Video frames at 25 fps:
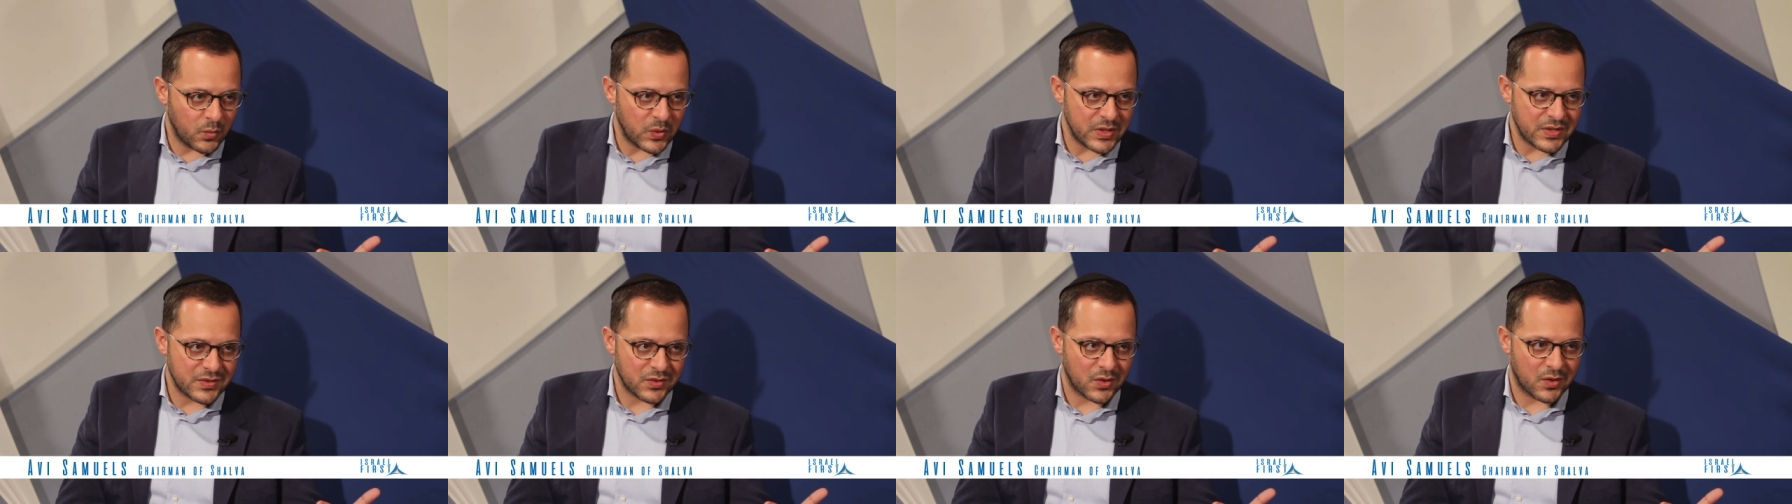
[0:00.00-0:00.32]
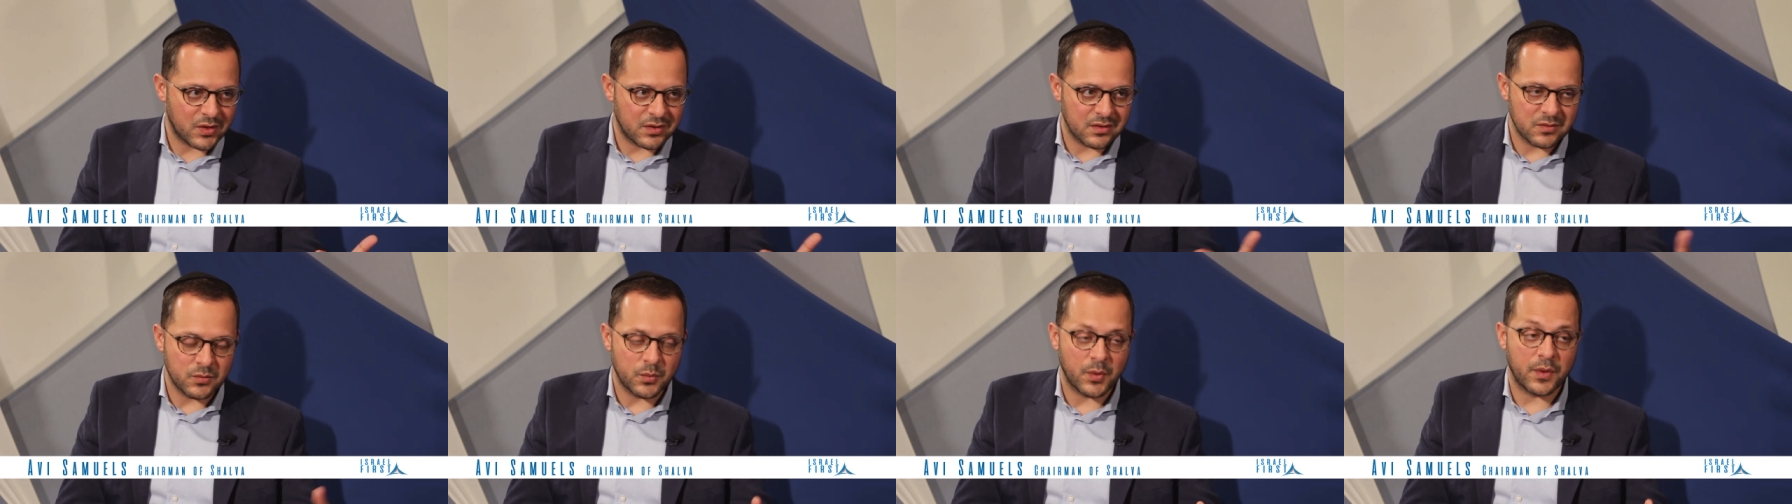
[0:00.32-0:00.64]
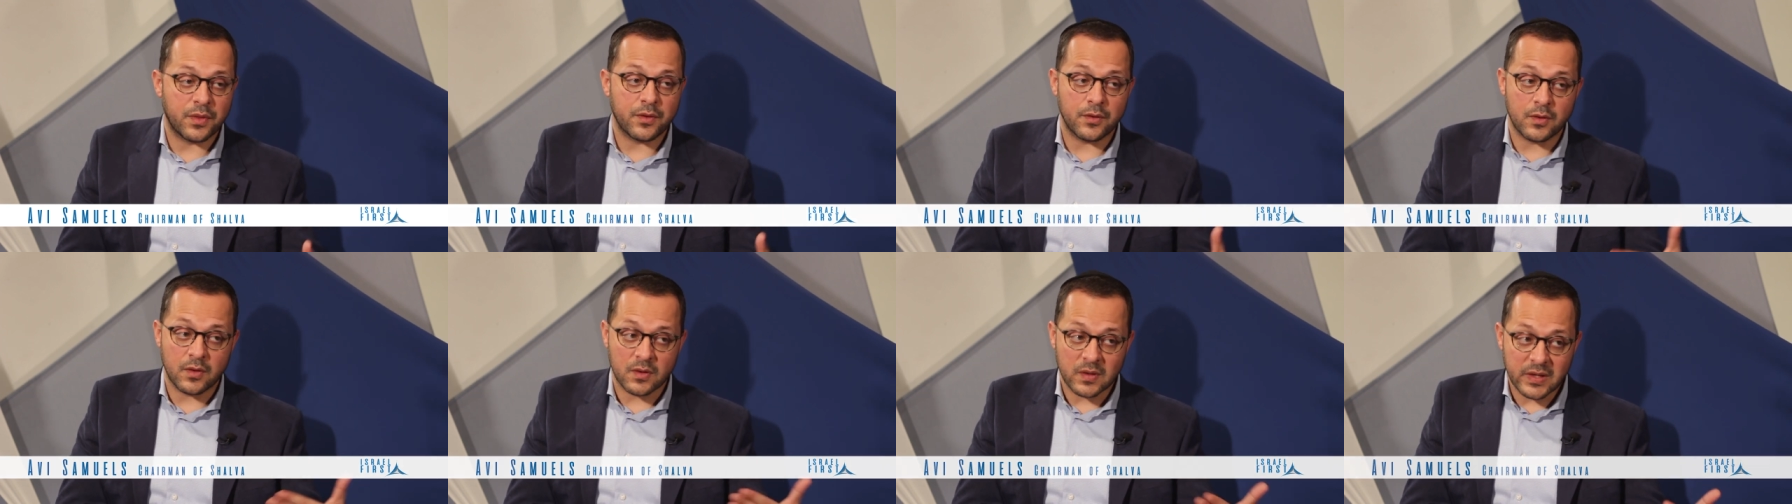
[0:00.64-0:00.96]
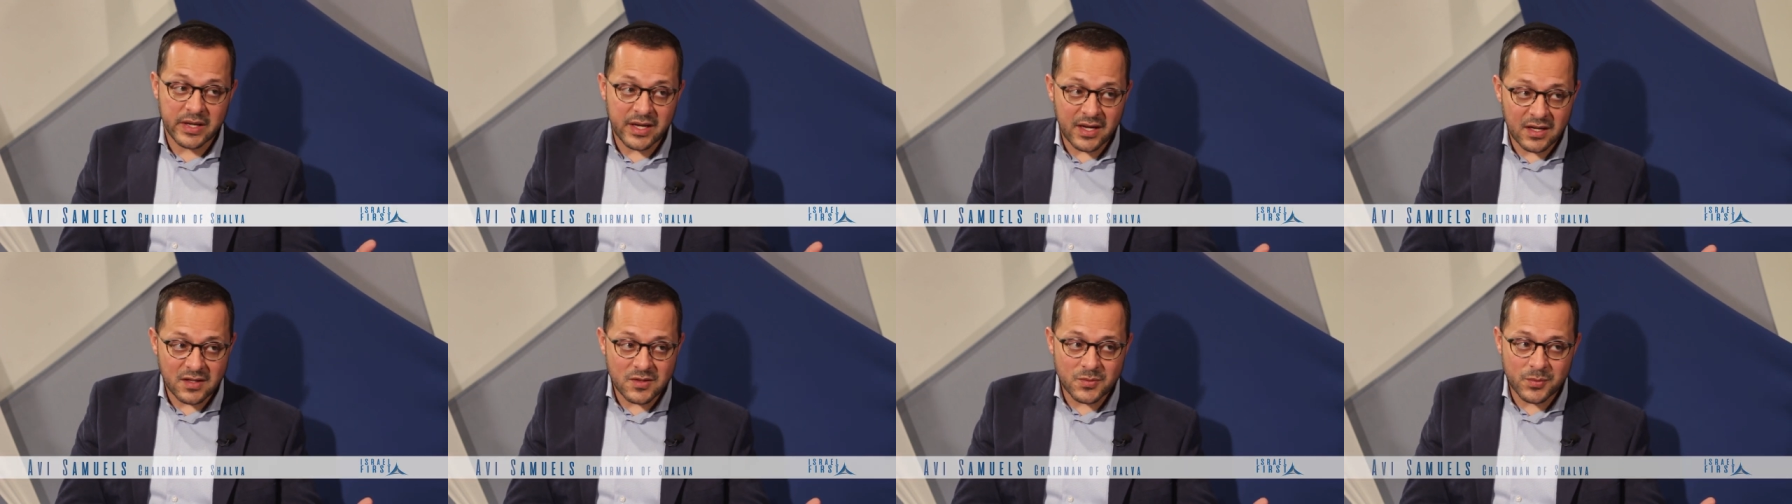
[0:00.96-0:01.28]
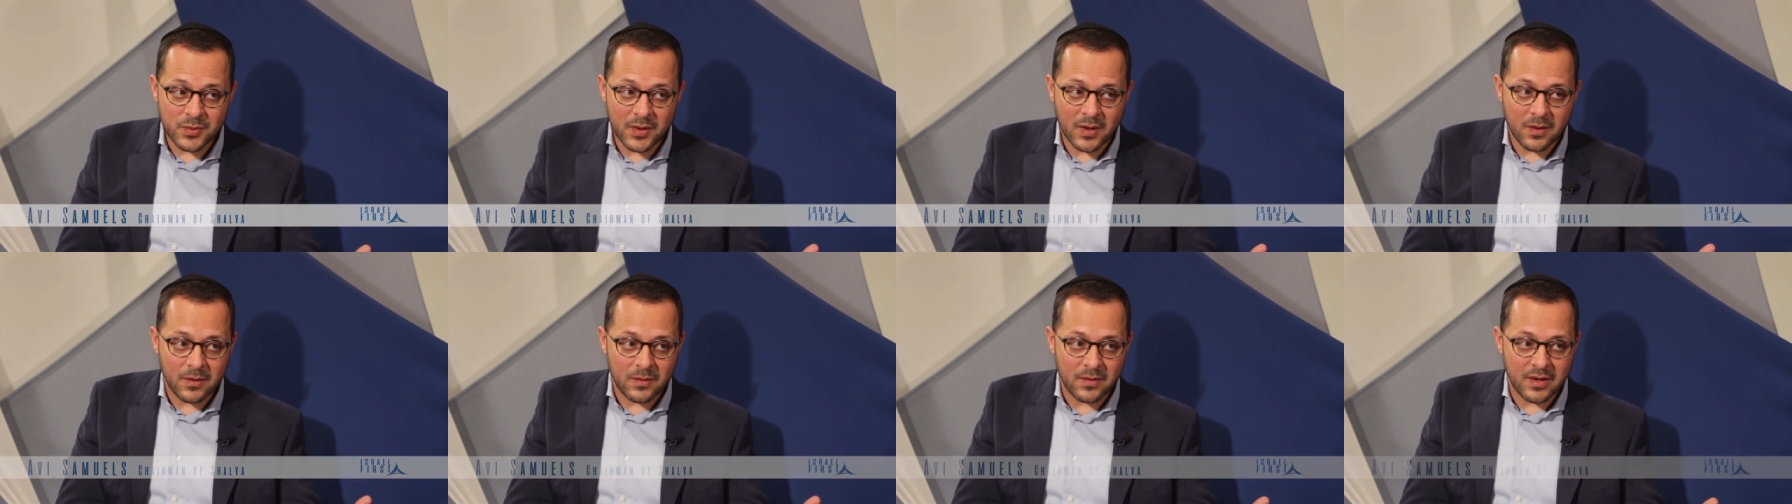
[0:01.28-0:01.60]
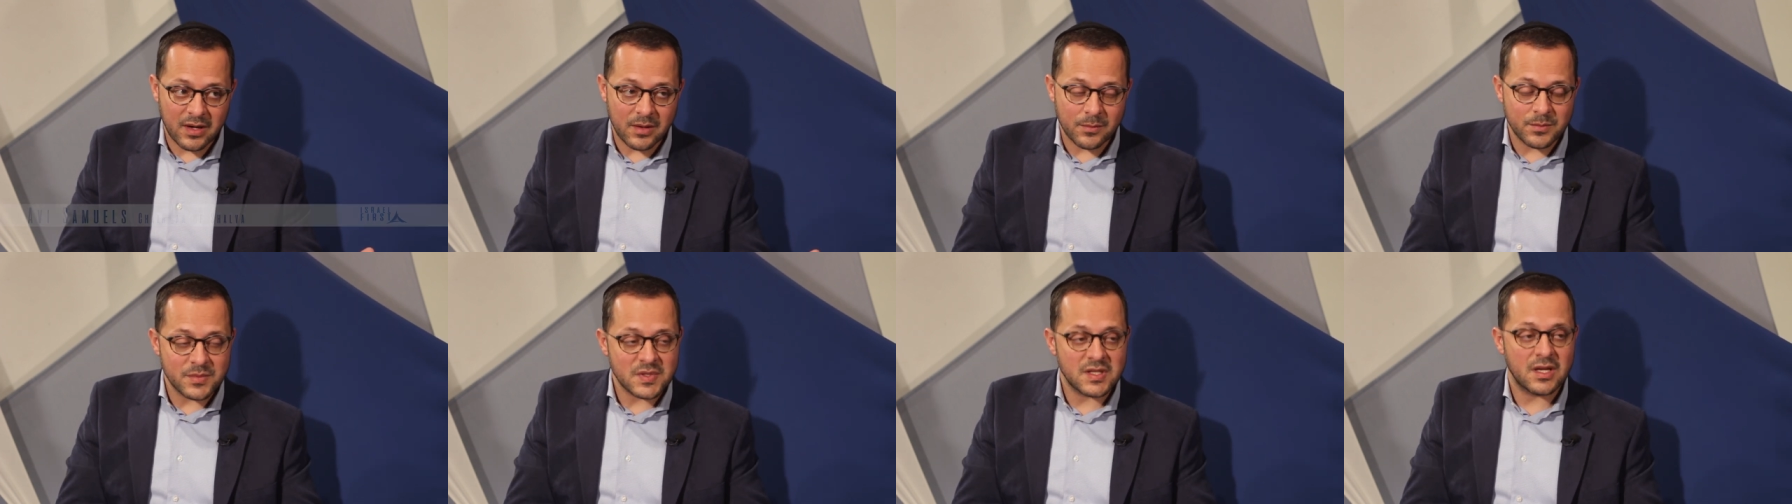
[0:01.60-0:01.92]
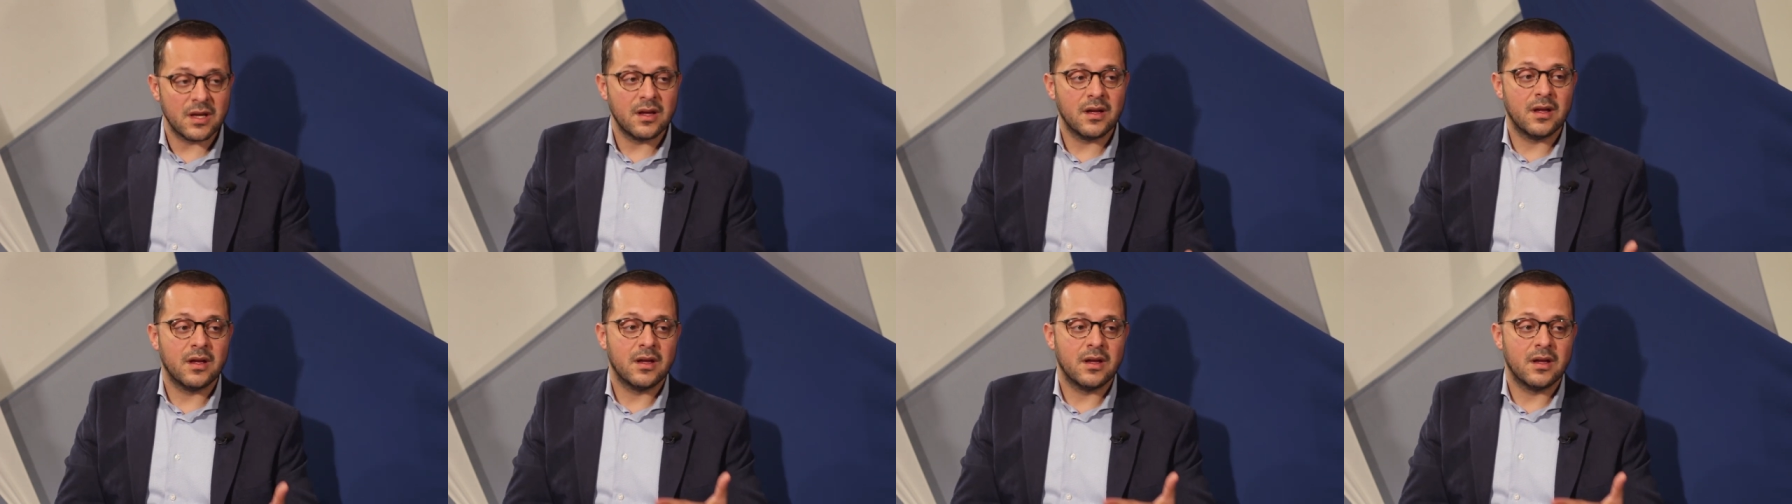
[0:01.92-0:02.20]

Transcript: we started with early age programs.